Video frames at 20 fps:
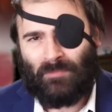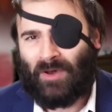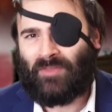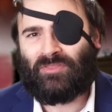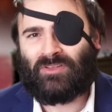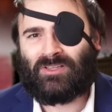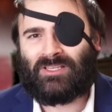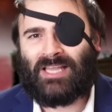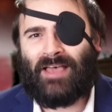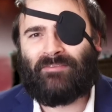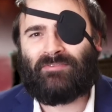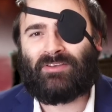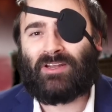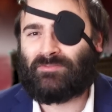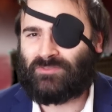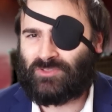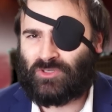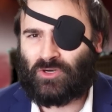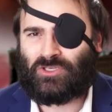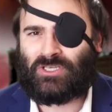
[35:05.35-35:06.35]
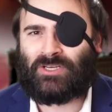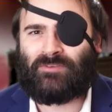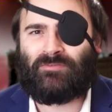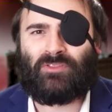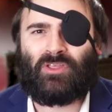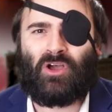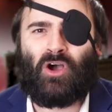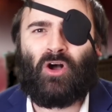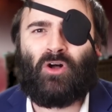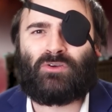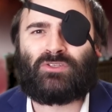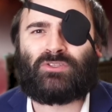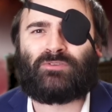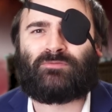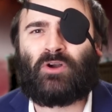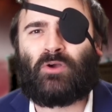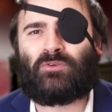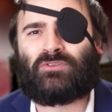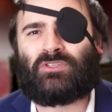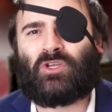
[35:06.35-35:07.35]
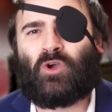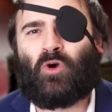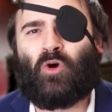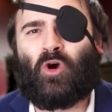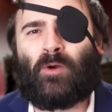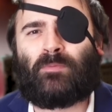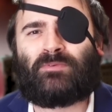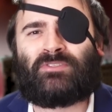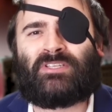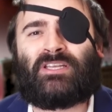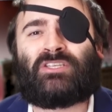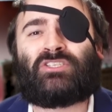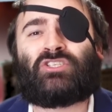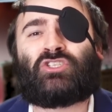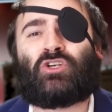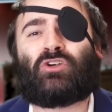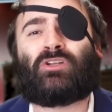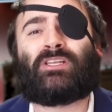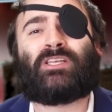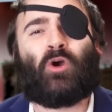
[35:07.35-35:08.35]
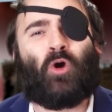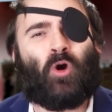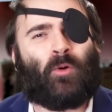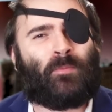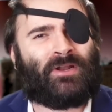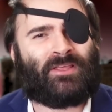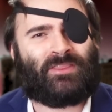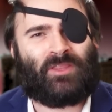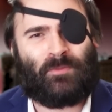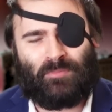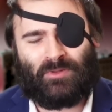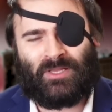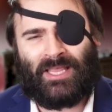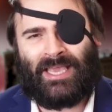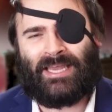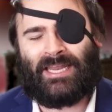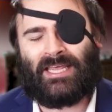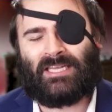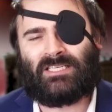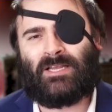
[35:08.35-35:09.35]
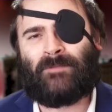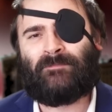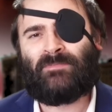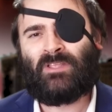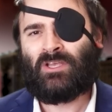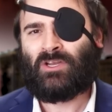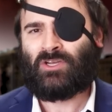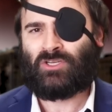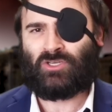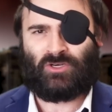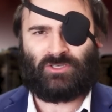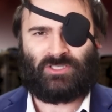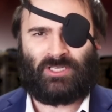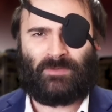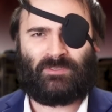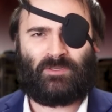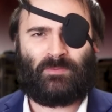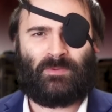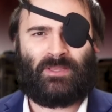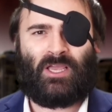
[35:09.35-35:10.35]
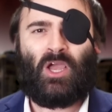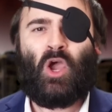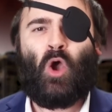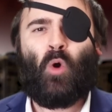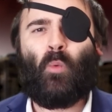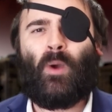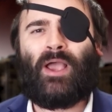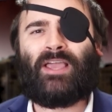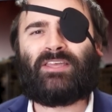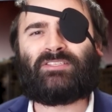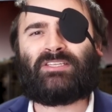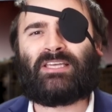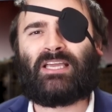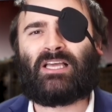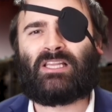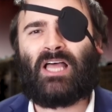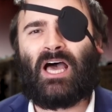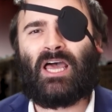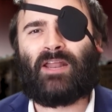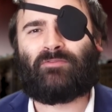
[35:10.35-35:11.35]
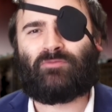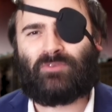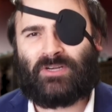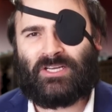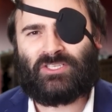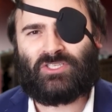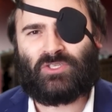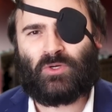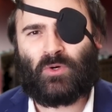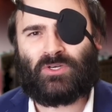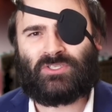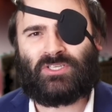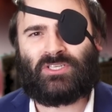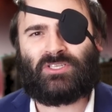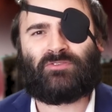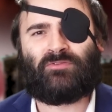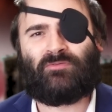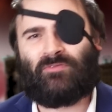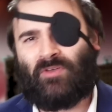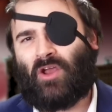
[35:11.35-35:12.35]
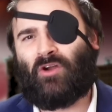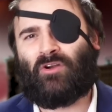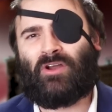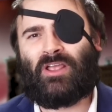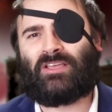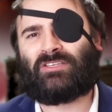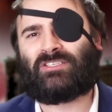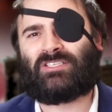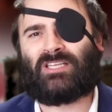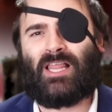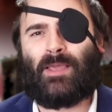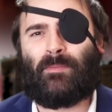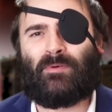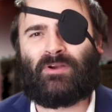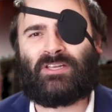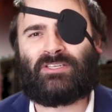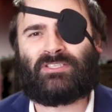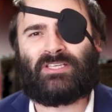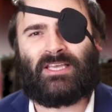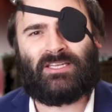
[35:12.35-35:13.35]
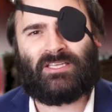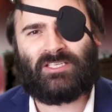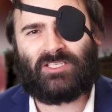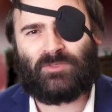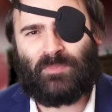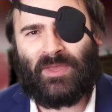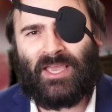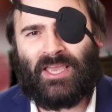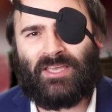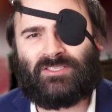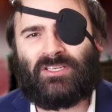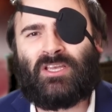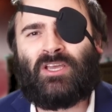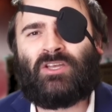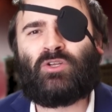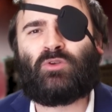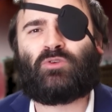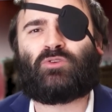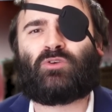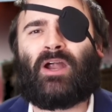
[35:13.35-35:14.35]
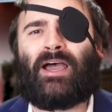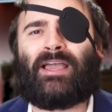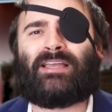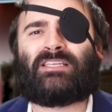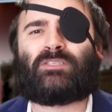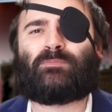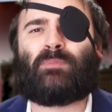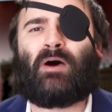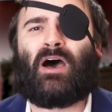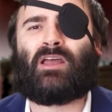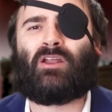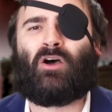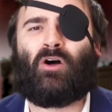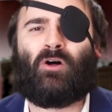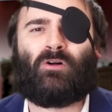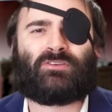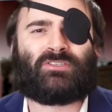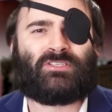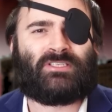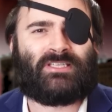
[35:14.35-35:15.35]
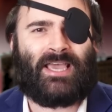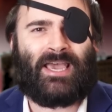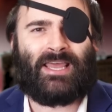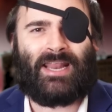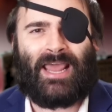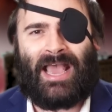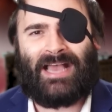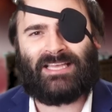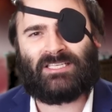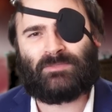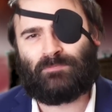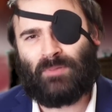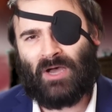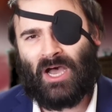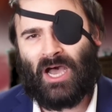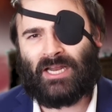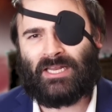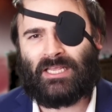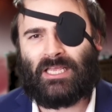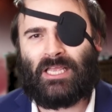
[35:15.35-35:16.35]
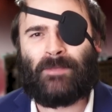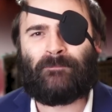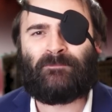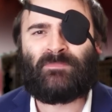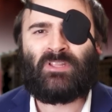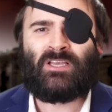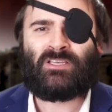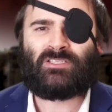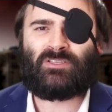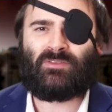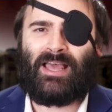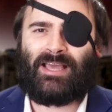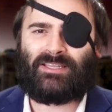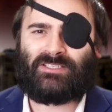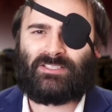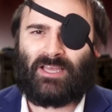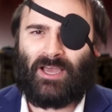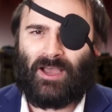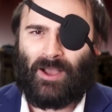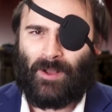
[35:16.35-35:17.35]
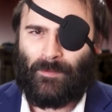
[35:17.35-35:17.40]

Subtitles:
month 11 of searching for the Hulk's frozen corpse that is surely orbiting the planet. Sure seems to be wasting a lot of resources ferrying celebrities into space to try and spot Hulk's dead-ass body. So that's,